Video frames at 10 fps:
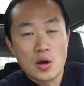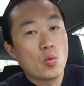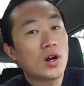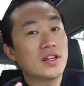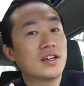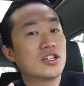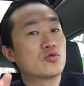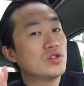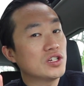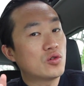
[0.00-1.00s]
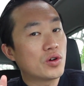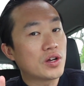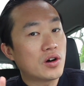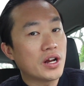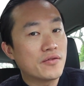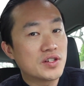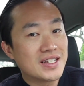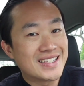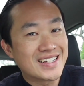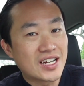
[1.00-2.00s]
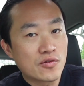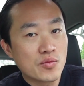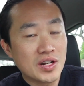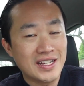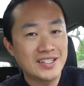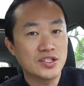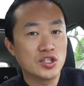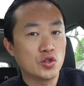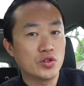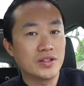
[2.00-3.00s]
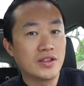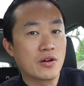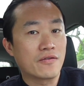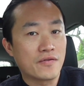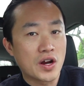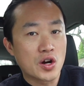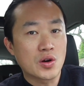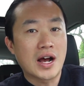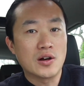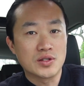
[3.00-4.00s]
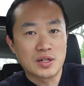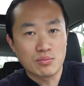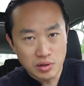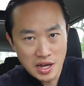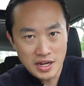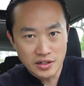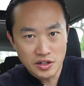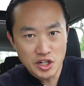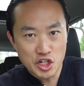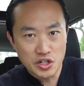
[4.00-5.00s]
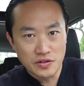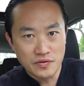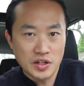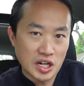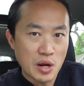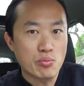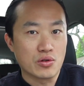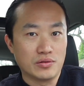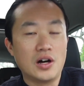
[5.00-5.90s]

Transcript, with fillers: and what I think is really going on ever since the government instituted their Fair Housing Plan initiative in April.